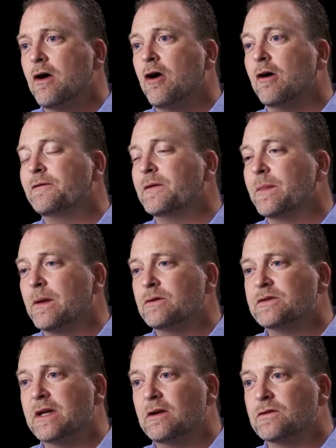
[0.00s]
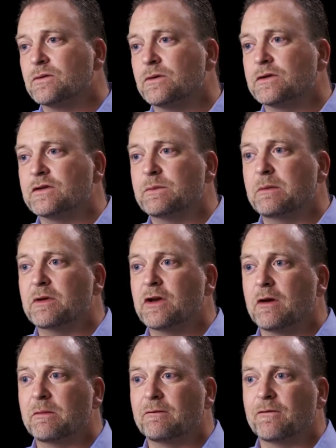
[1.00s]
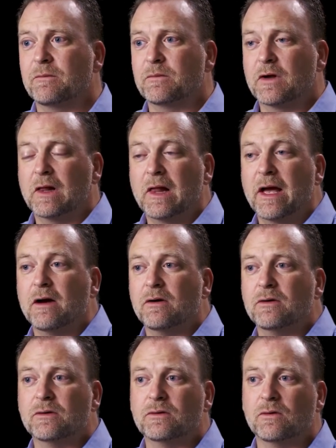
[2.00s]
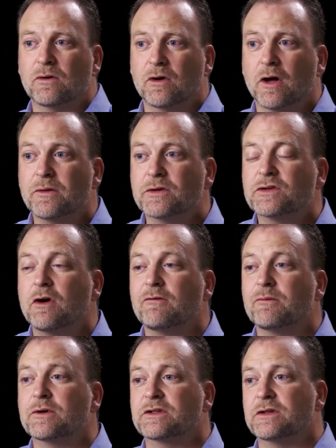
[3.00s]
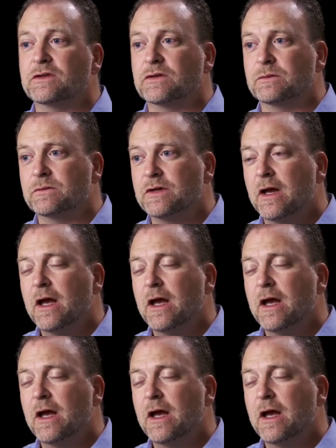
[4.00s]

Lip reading: Often those data sources may be coming from cloud or other software systems,